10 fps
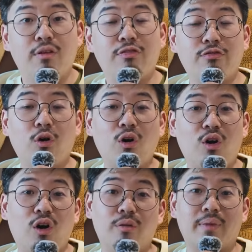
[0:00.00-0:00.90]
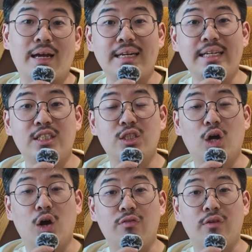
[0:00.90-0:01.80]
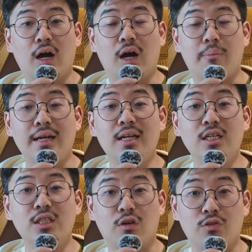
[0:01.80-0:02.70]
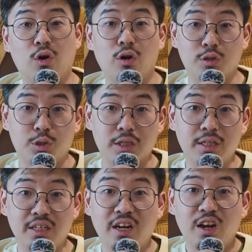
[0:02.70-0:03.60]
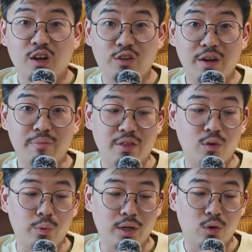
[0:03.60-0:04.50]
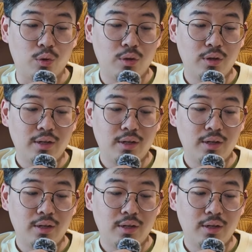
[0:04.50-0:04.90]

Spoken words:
Number 4 on my list of pillars of Core Constructed, Grandmother Willow.